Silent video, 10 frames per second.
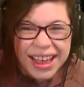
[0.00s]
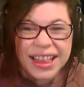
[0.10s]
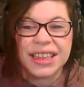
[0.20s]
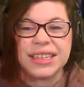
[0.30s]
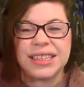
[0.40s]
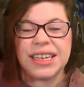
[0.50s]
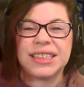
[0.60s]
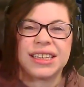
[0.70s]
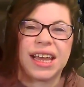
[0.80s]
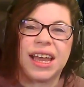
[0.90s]
This is
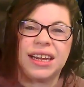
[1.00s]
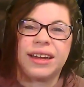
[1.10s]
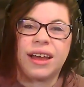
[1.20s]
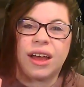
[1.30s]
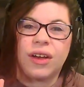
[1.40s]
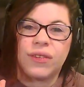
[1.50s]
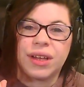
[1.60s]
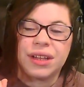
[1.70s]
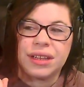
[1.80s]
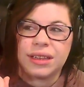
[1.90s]
the kind of
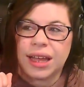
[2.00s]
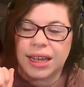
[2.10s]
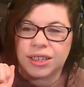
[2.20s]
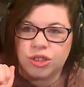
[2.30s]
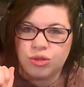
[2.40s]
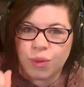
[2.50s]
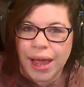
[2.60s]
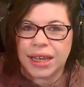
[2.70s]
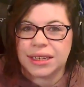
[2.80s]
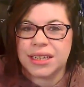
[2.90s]
like
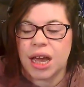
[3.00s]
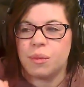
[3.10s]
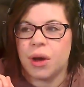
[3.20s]
dragon type